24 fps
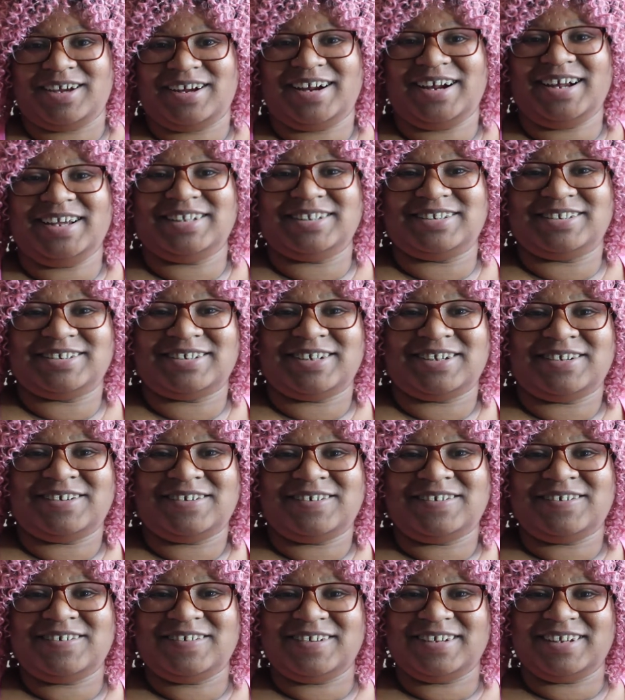Alright,
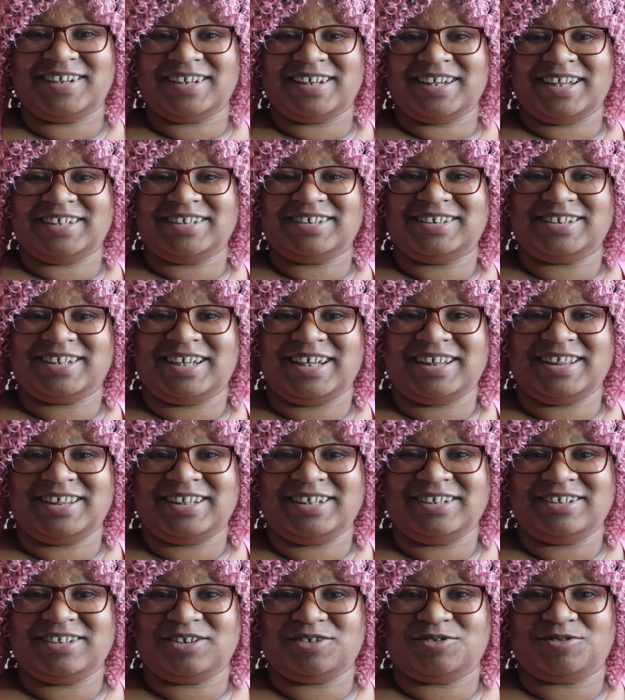so let's get
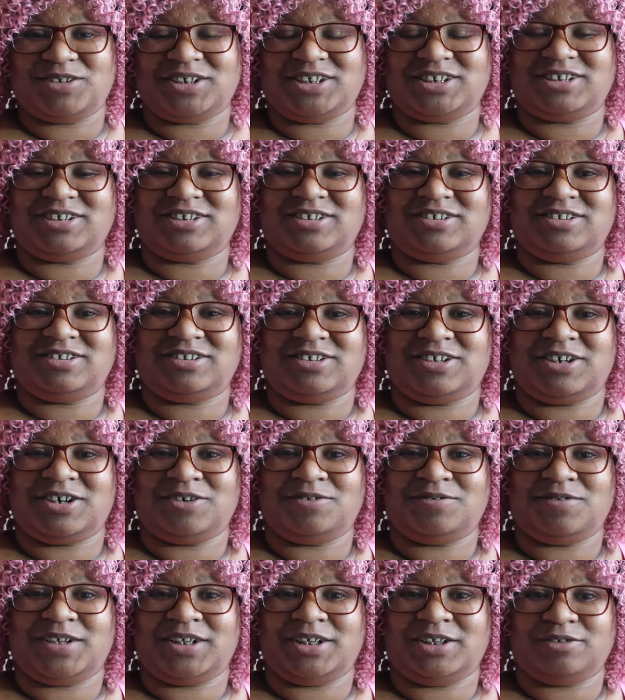these questions
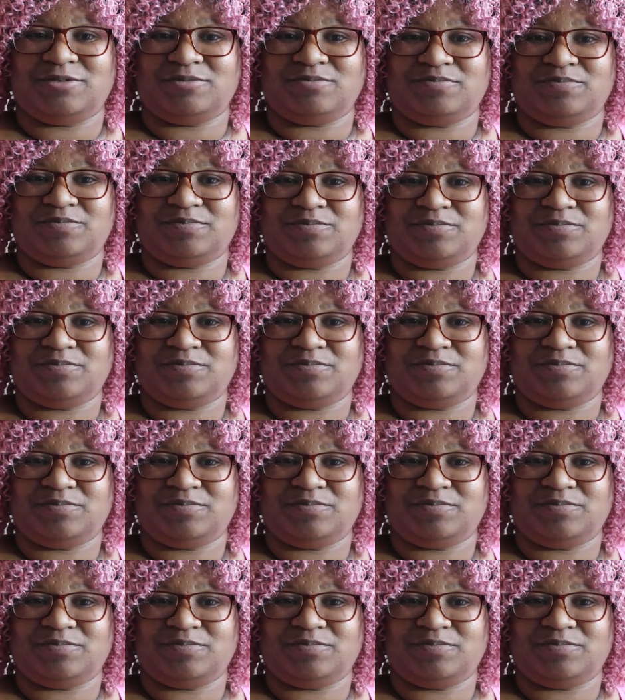going.